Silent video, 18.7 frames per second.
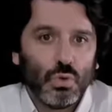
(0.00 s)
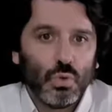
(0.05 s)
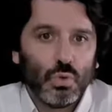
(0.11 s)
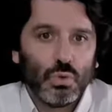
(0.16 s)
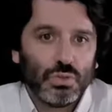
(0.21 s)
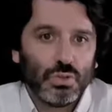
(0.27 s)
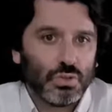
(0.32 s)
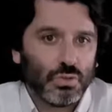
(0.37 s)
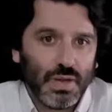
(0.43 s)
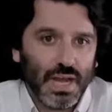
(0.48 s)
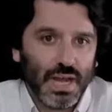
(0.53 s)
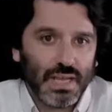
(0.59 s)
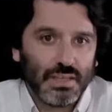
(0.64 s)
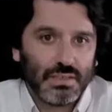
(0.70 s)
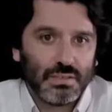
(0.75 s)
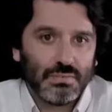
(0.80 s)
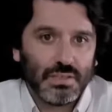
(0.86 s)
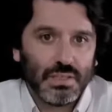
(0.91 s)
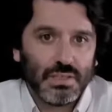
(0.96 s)
or too
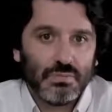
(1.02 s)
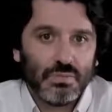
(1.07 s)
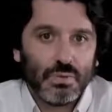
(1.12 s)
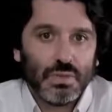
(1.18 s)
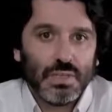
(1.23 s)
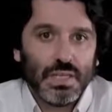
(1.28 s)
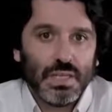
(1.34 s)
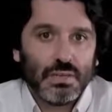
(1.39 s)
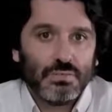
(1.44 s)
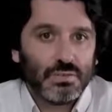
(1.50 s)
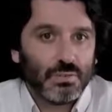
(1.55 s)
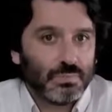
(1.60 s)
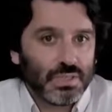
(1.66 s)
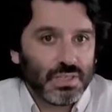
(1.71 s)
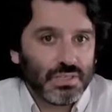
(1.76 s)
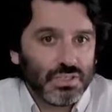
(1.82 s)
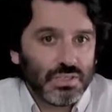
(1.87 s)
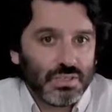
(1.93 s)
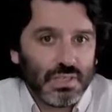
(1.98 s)
actively for the
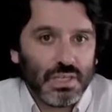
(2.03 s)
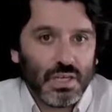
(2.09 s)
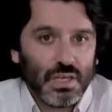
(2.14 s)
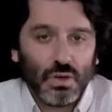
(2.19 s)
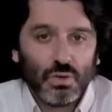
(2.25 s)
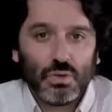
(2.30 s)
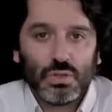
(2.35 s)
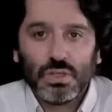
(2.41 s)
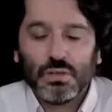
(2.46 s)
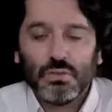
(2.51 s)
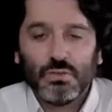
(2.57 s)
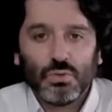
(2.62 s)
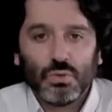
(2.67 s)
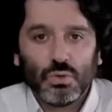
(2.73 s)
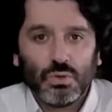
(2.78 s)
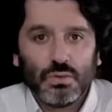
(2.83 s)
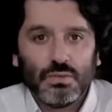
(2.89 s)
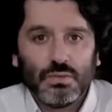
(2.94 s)
information they are looking for.